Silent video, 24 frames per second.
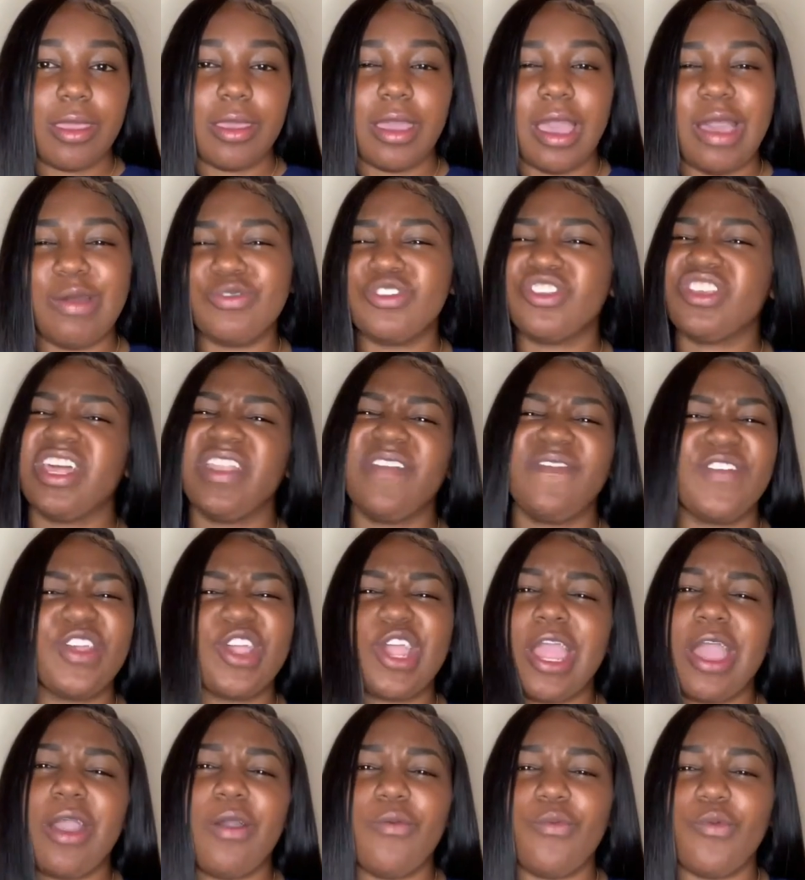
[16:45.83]
I was trying to
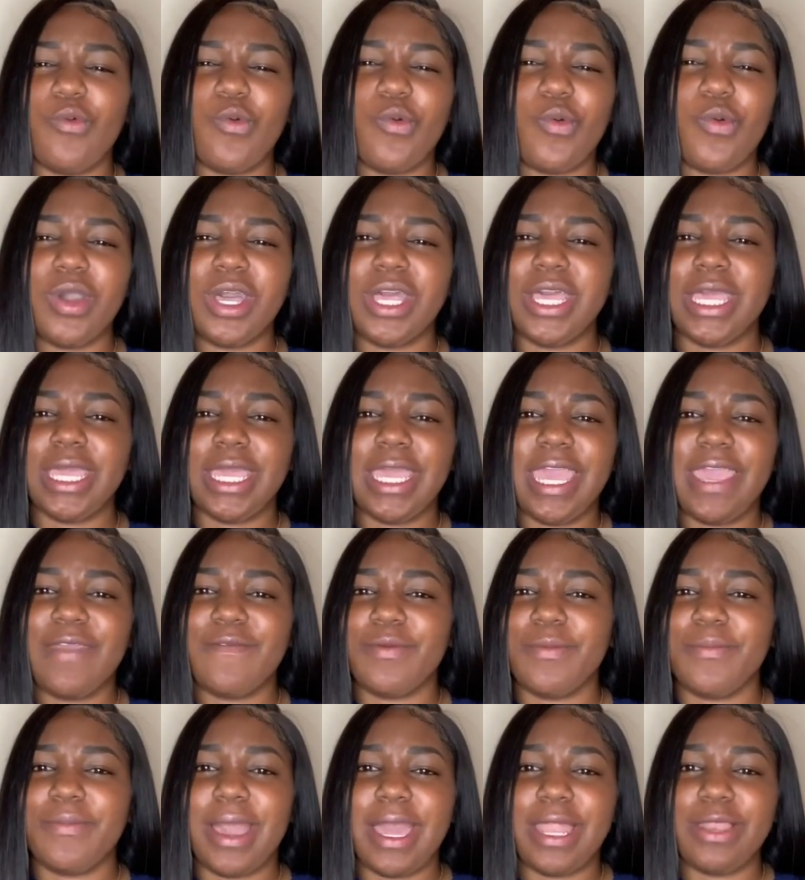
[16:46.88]
figure out what
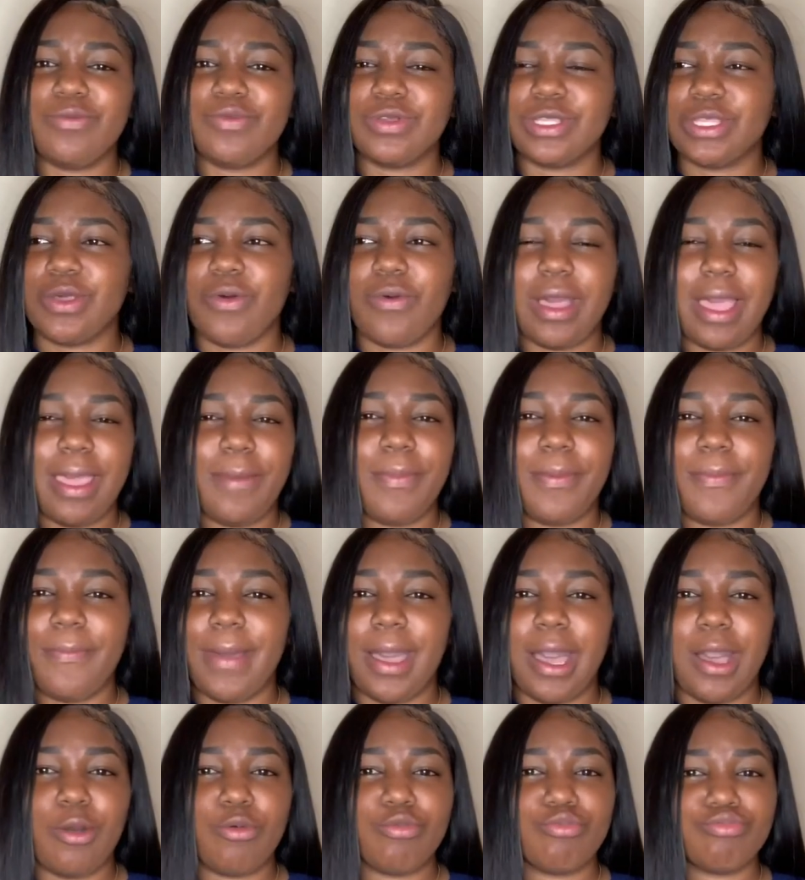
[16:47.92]
everybody was so hype
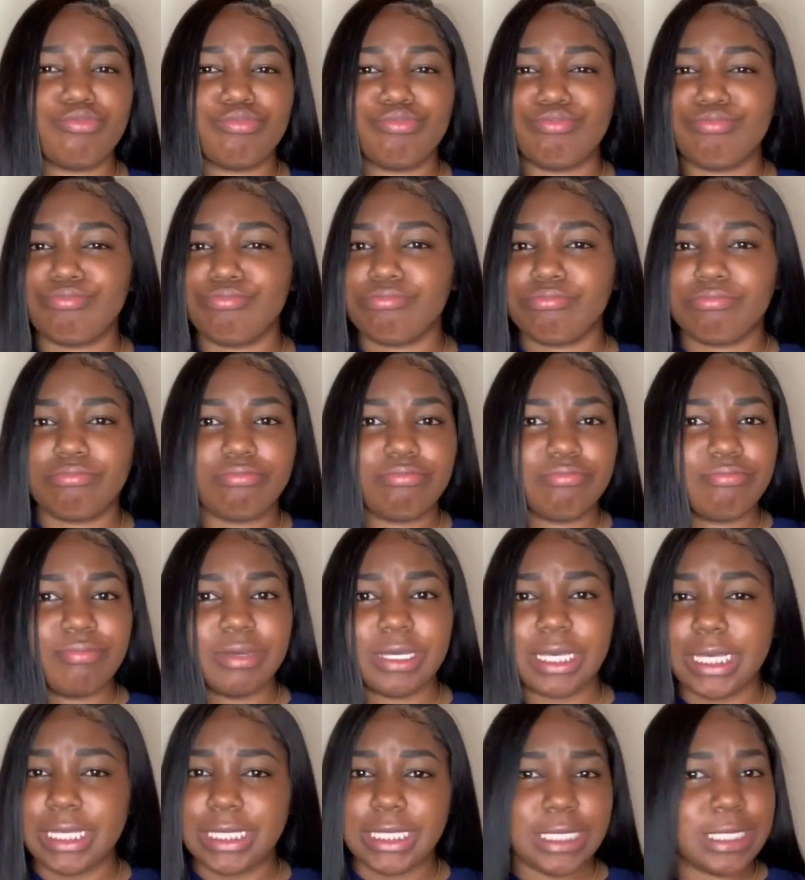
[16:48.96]
about
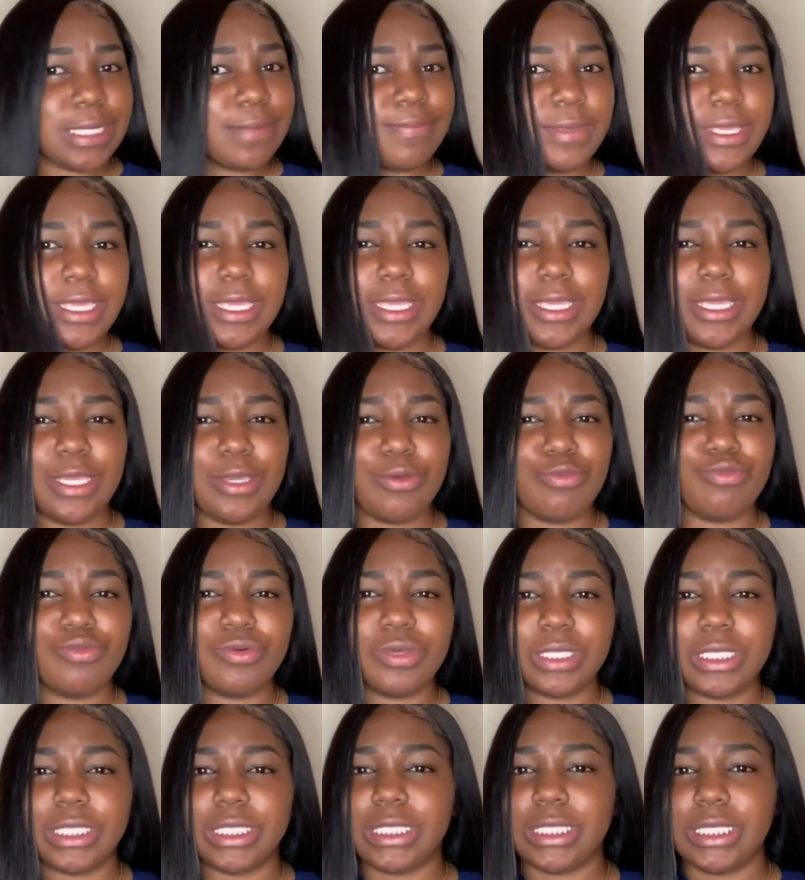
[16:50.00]
because to me it
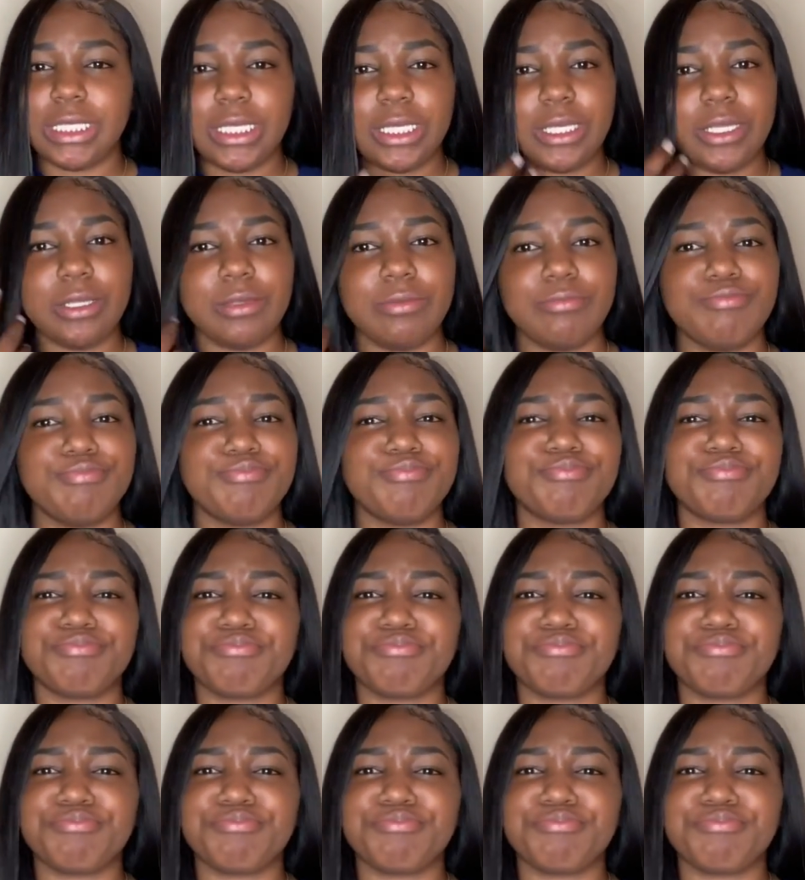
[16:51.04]
wasn't.